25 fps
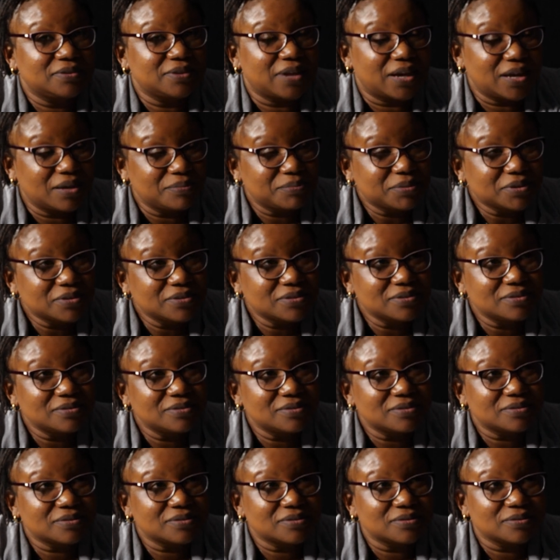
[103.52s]

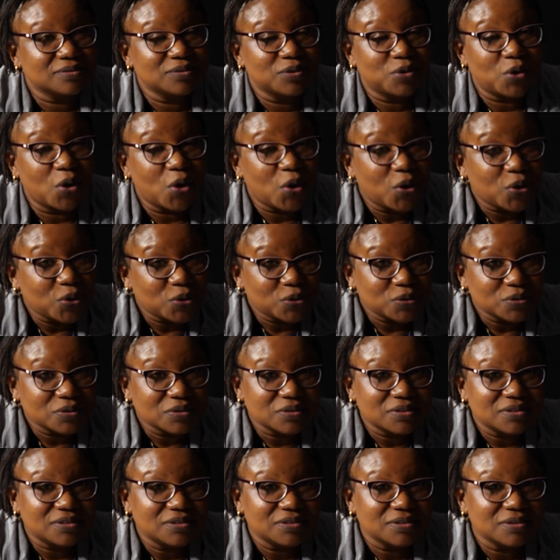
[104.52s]
diamonds,
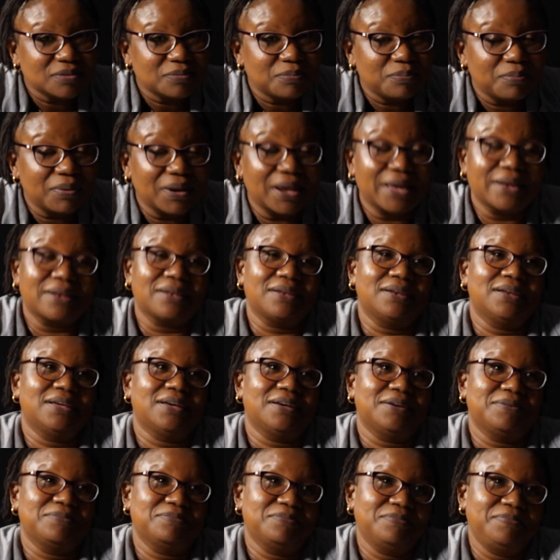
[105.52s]
gold,
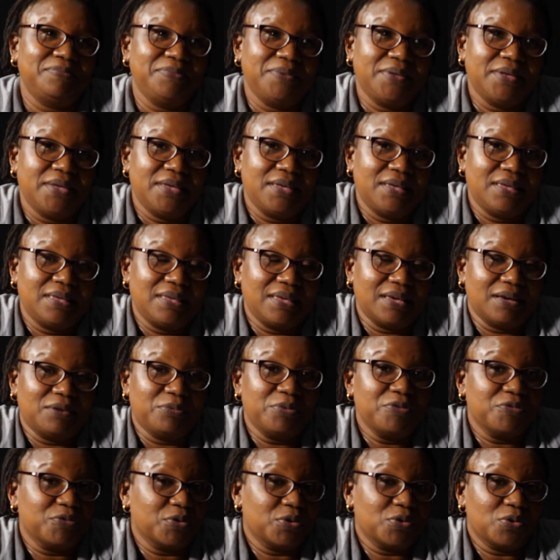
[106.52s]
platinum. Yeah,
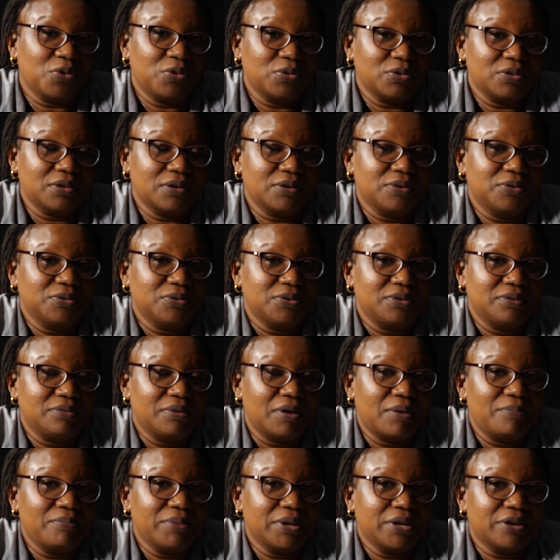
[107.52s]
we've got all the good
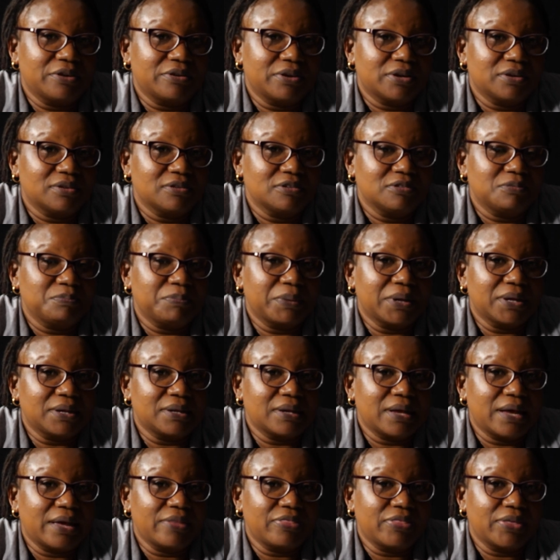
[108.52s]
minerals.
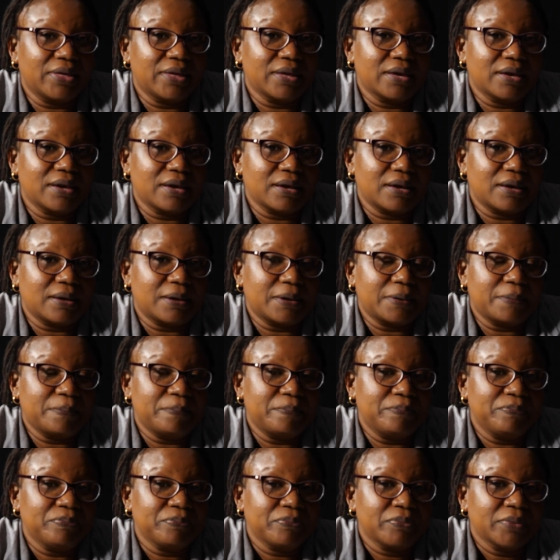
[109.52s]
But I think
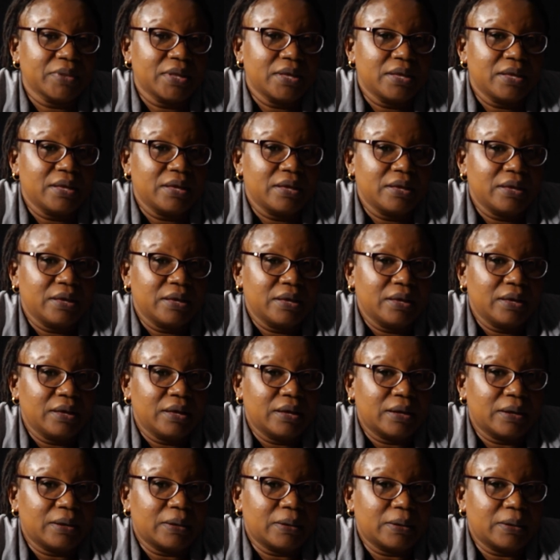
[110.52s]

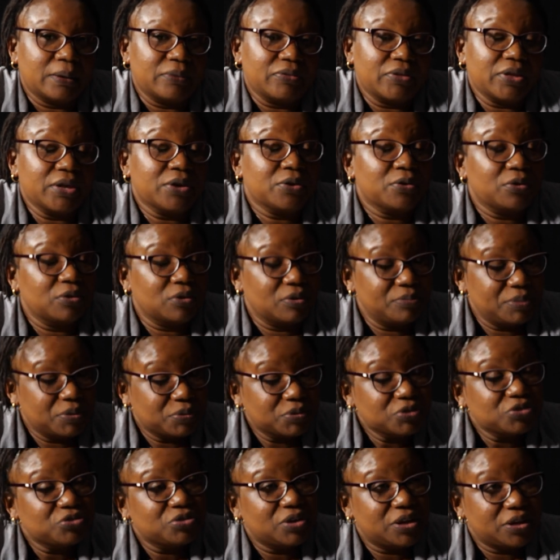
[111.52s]
the economy
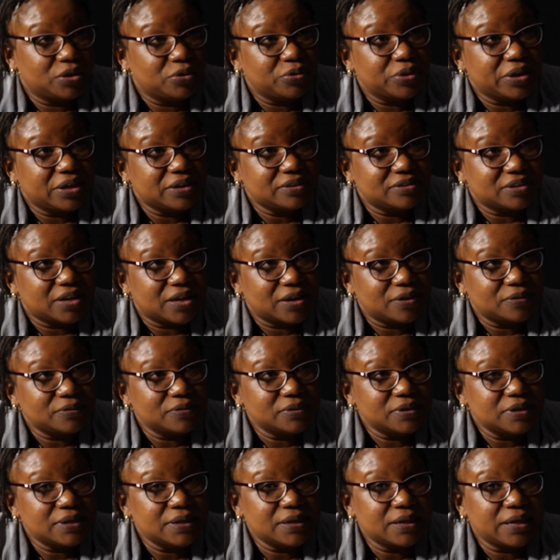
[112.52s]
was really going
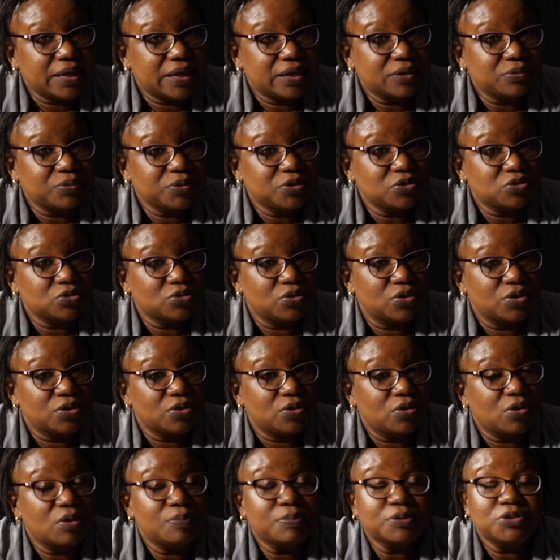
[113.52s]
down, and we saw
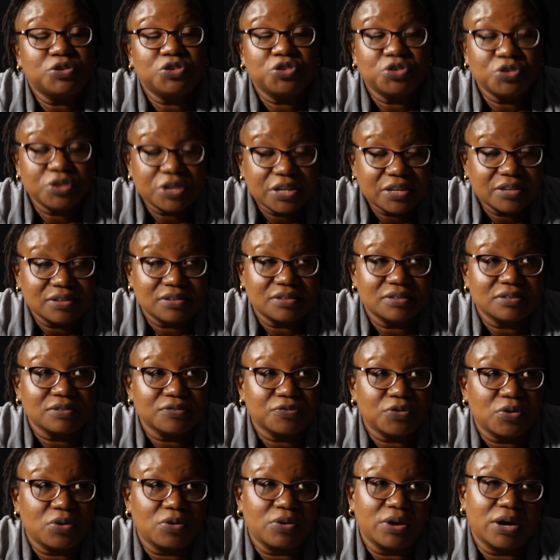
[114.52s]
no opportunities
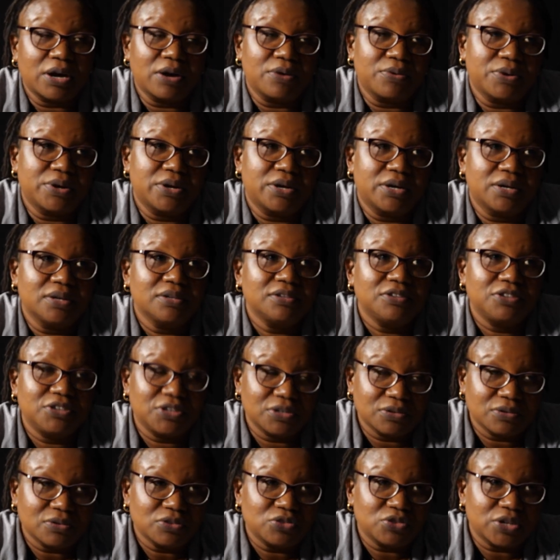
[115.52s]
for our
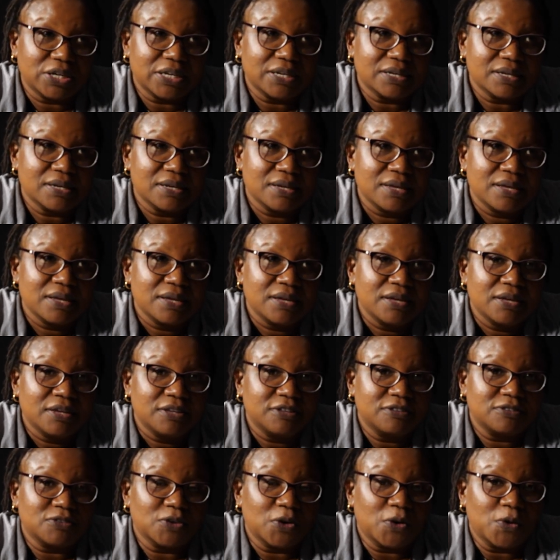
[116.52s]
children.
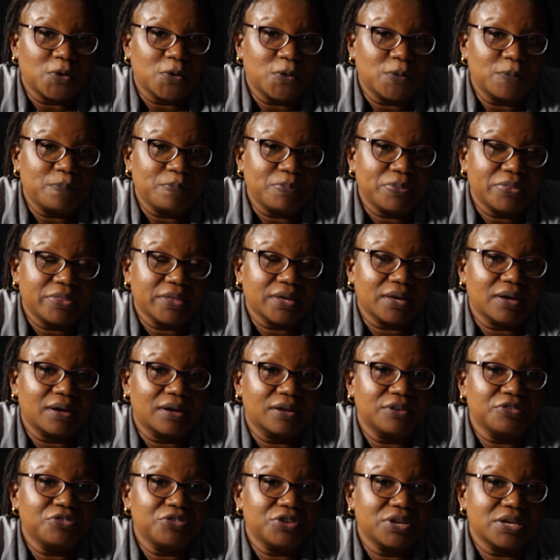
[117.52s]
So the
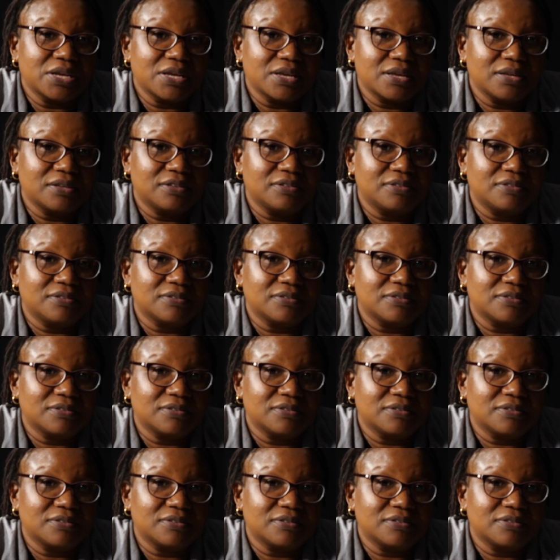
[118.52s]
country